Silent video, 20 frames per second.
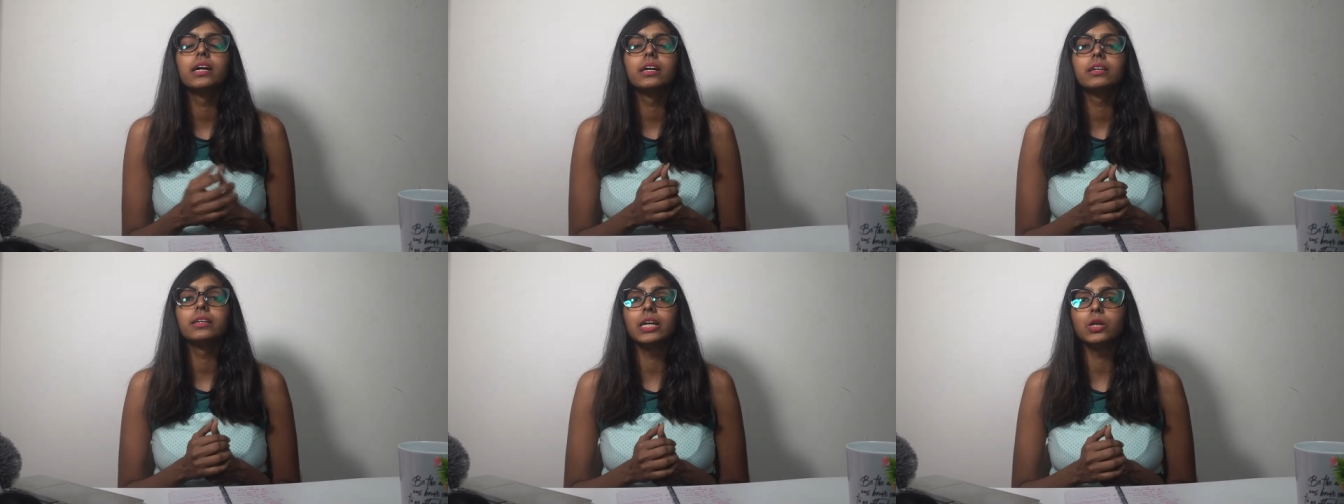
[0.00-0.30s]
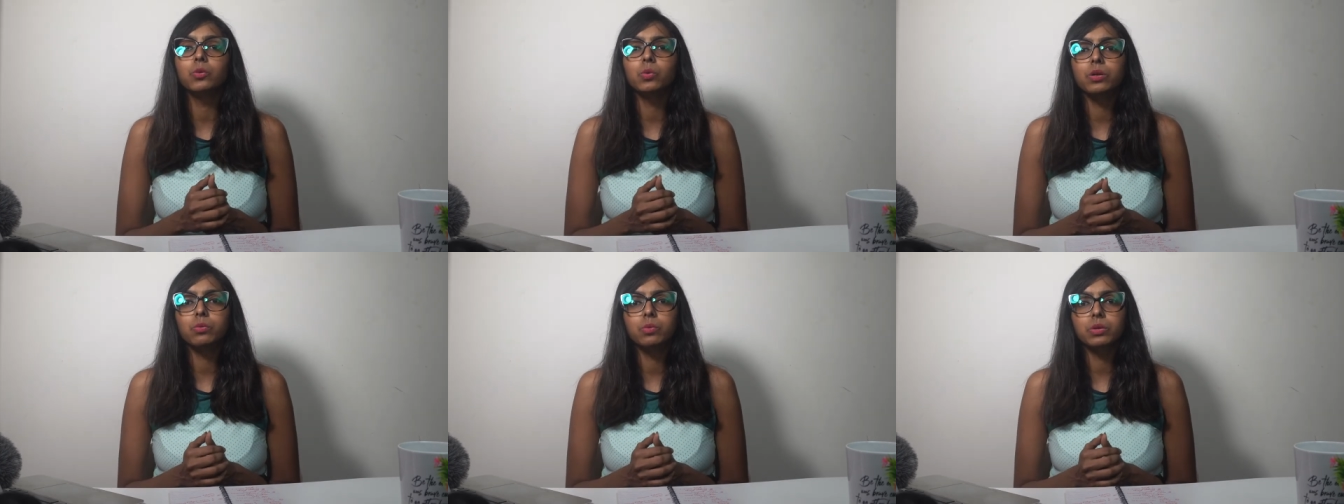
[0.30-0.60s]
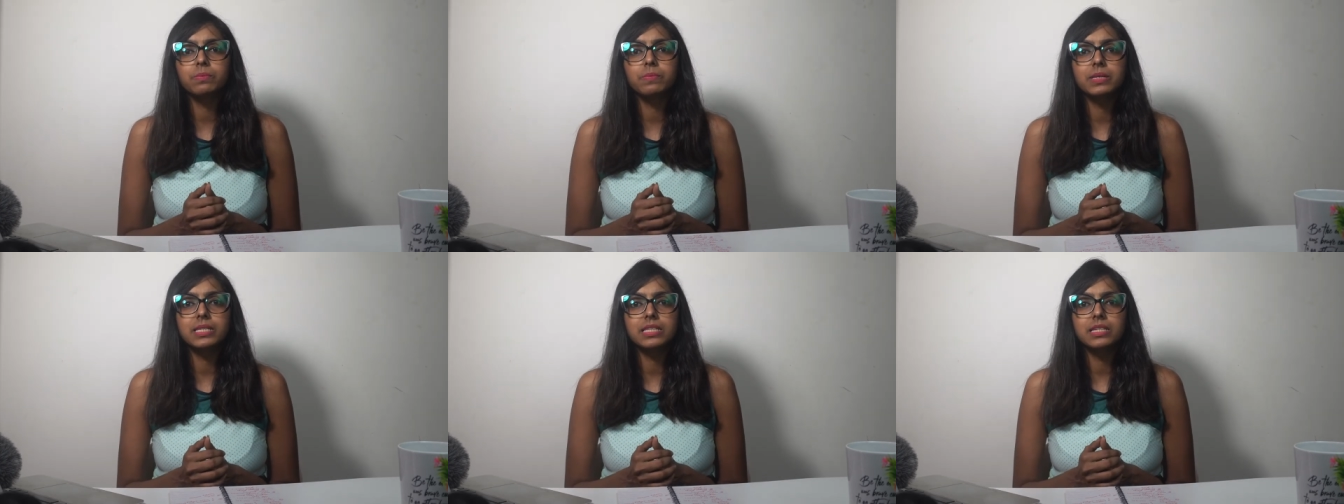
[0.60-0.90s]
network
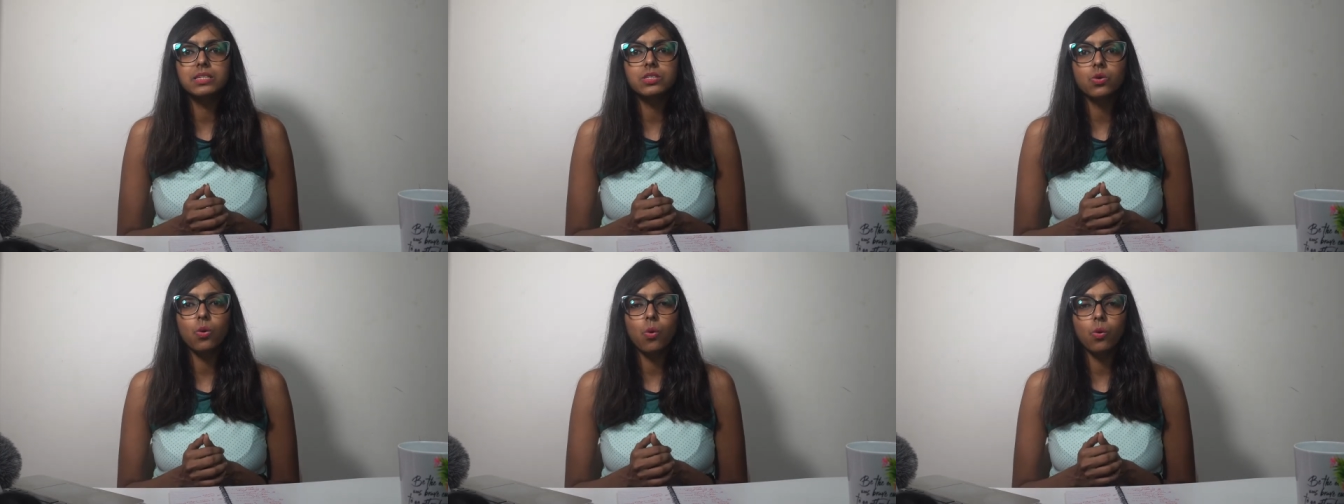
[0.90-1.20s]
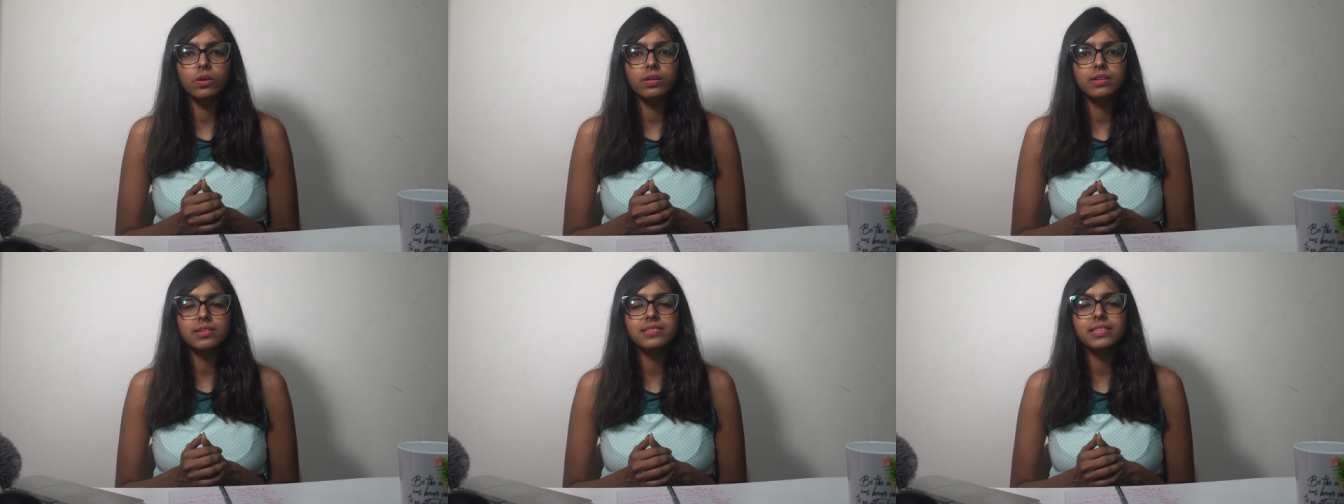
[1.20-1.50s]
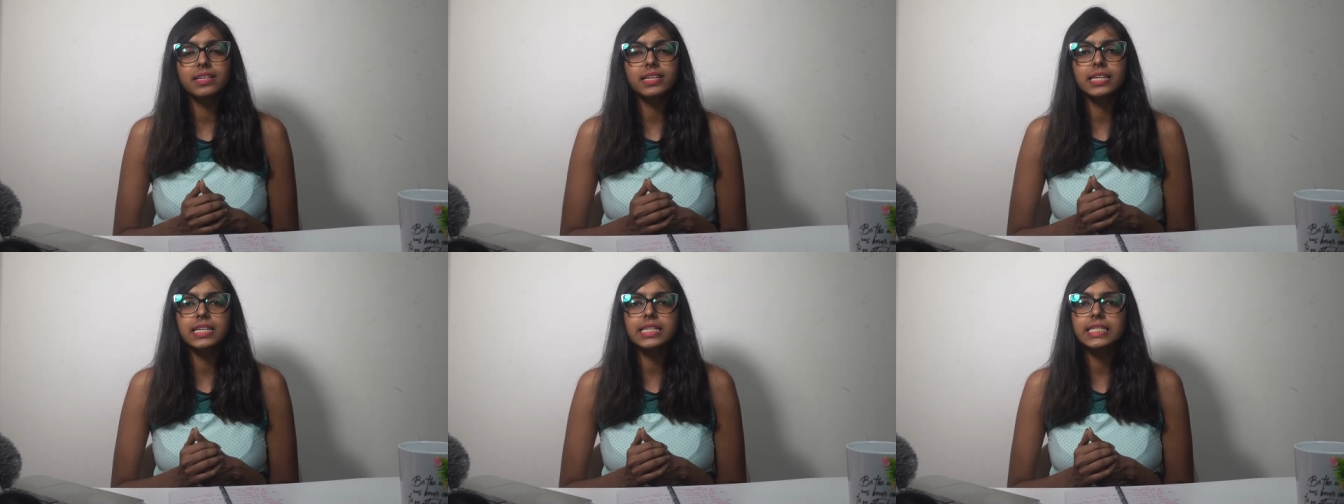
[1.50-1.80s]
with business owners,
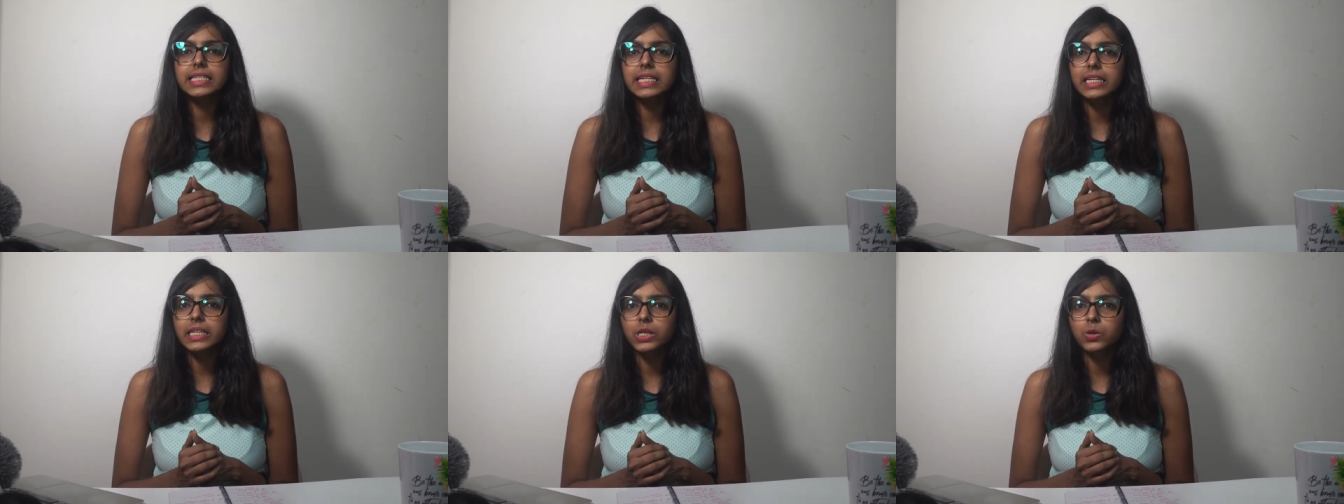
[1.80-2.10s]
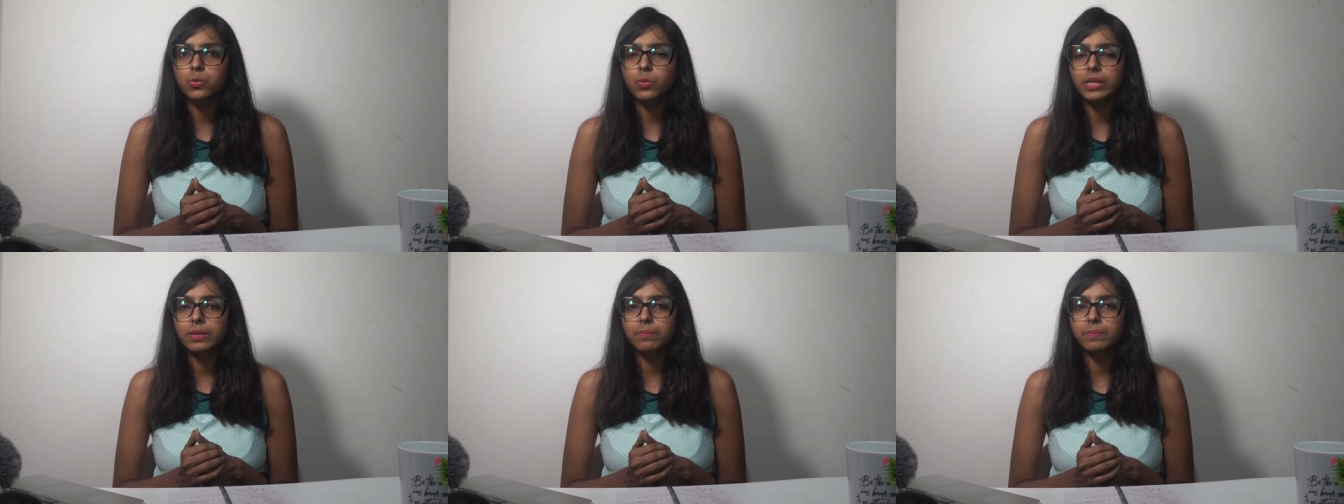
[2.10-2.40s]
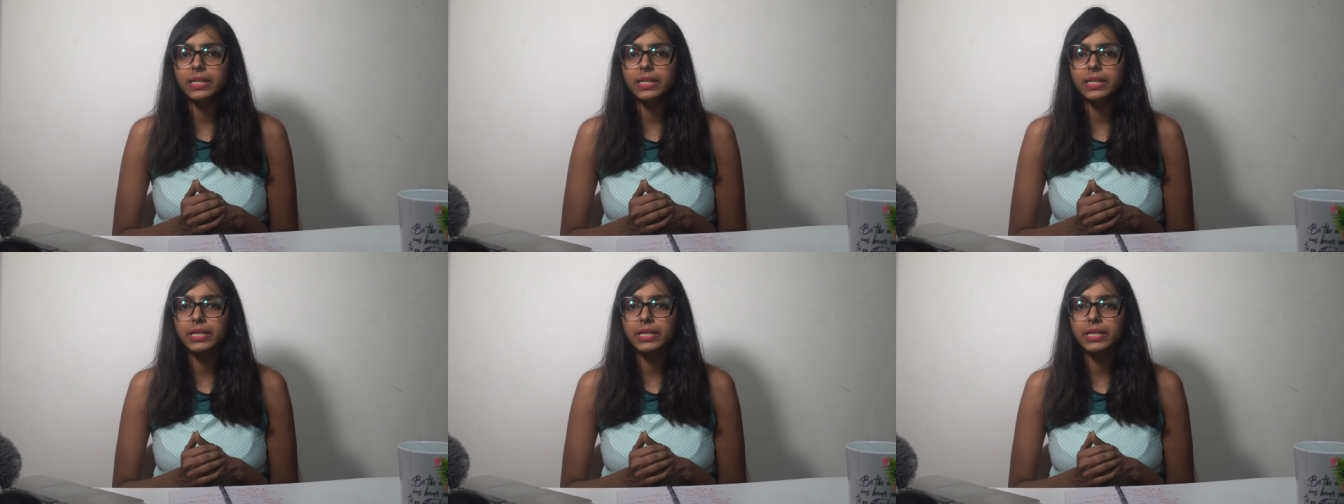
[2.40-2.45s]
the easier it will